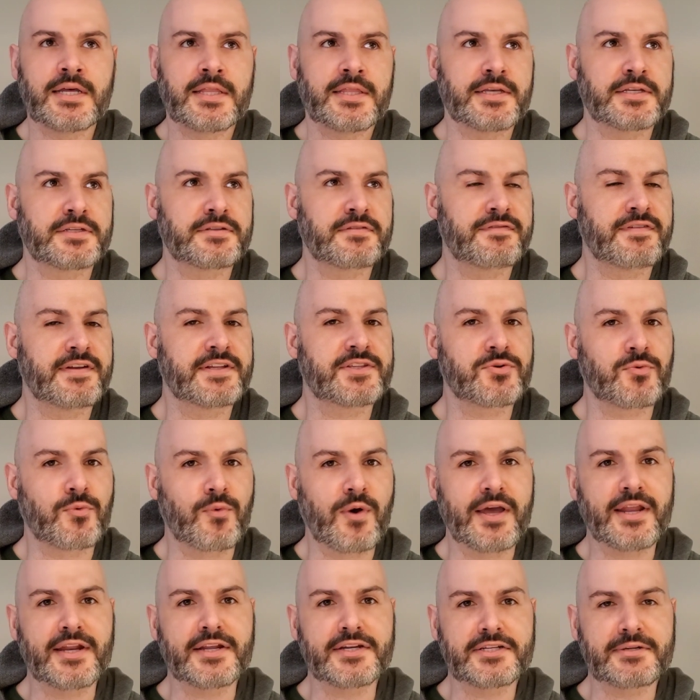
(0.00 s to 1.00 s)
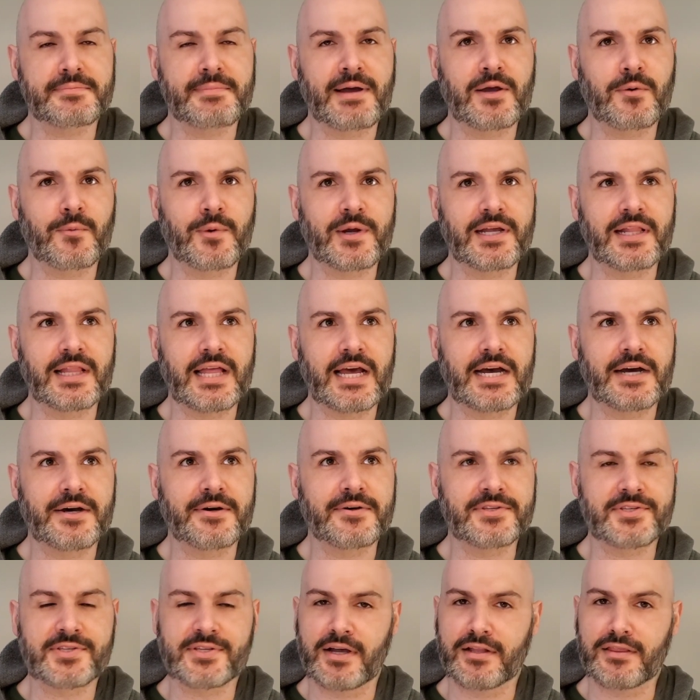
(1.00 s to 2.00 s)
This fits right into my
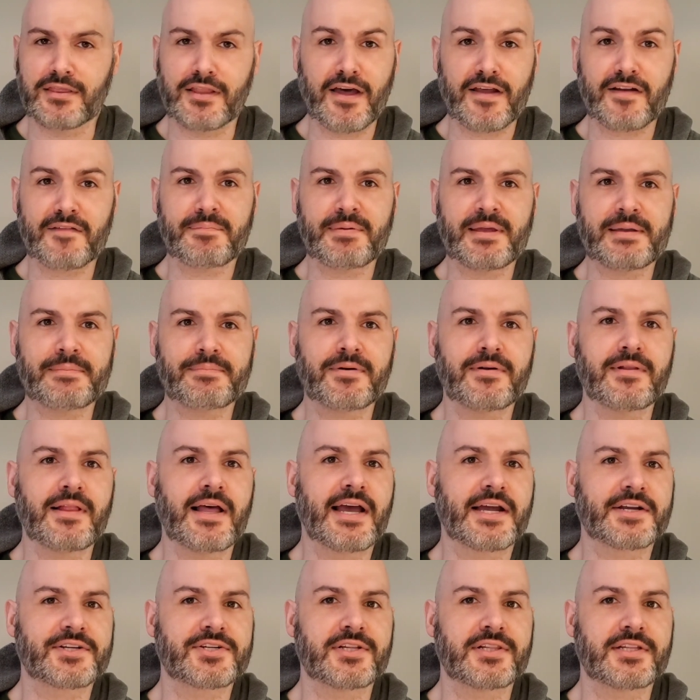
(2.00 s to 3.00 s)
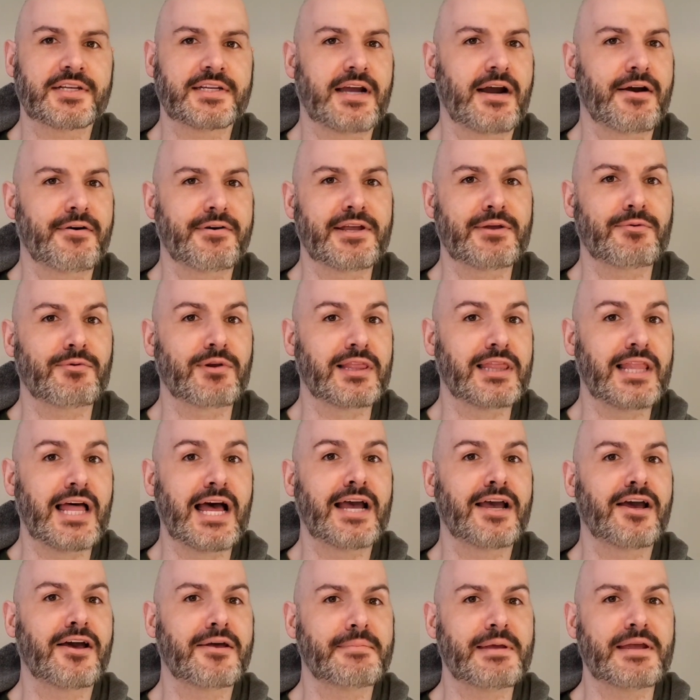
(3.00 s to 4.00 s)
wheelhouse. A lot of people actually already
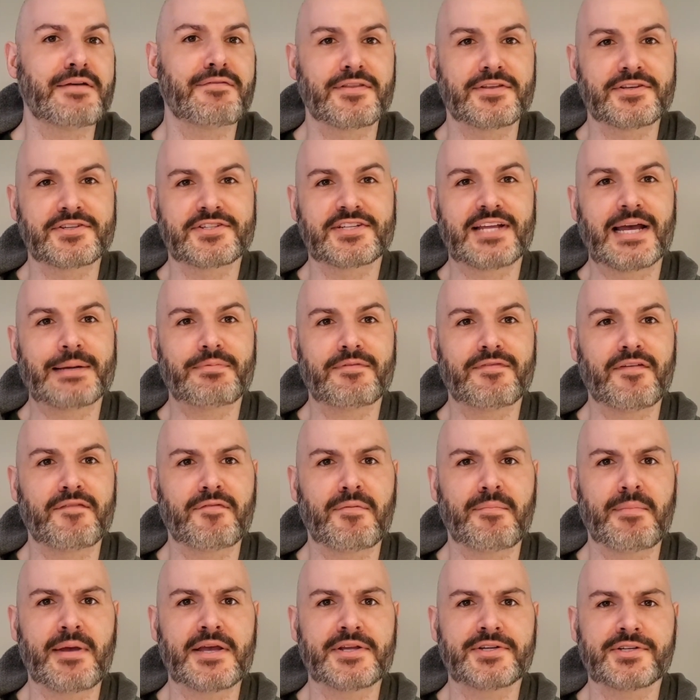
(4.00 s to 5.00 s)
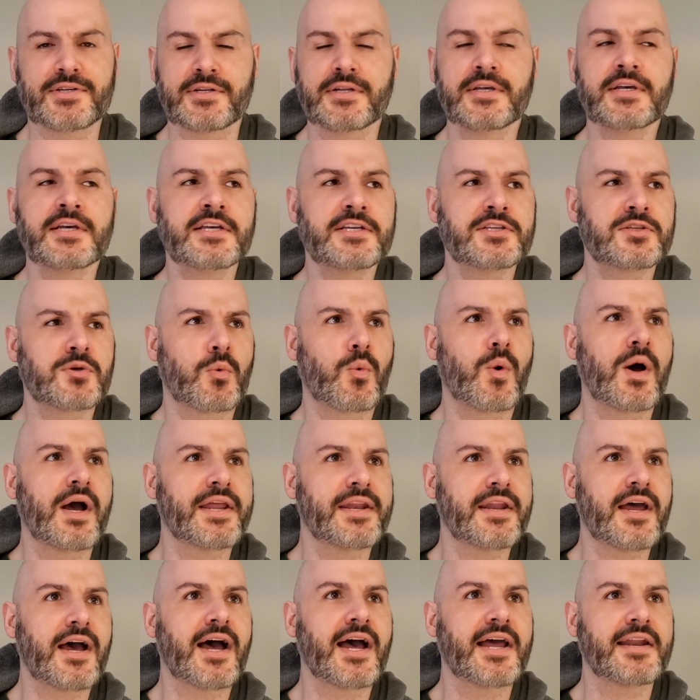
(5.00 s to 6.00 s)
rely on me for this type of information. So why
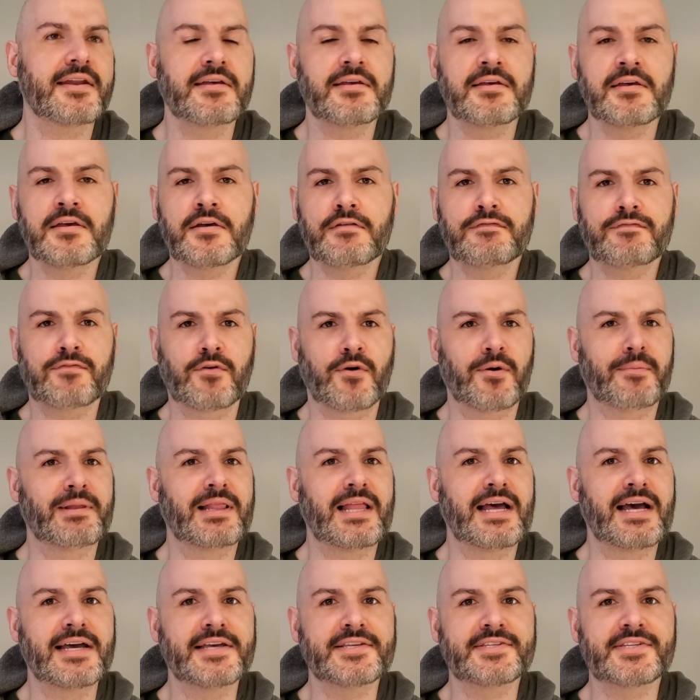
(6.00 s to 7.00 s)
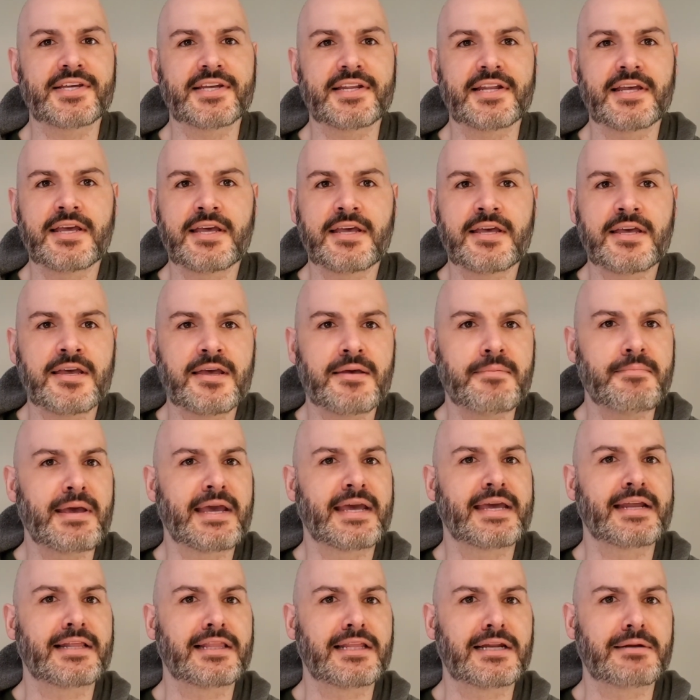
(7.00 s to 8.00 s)
not formalize it and
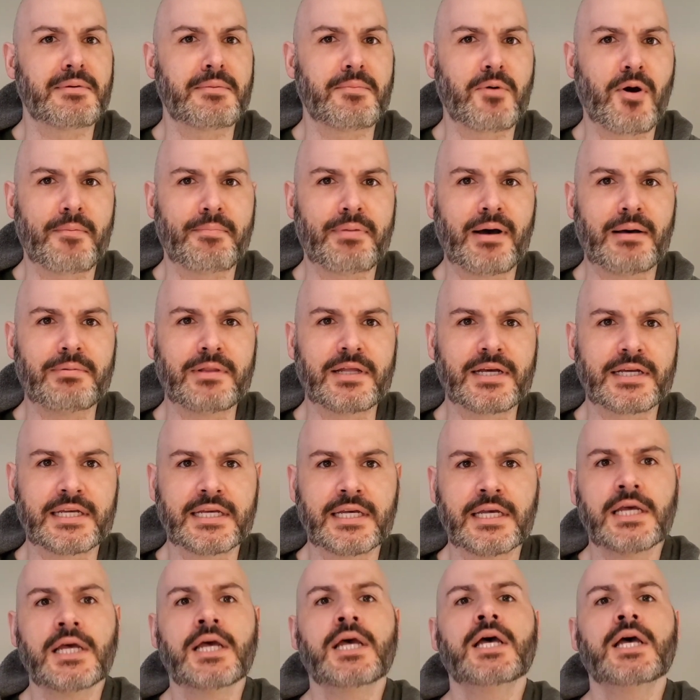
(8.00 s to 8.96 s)
make it a little bit more public?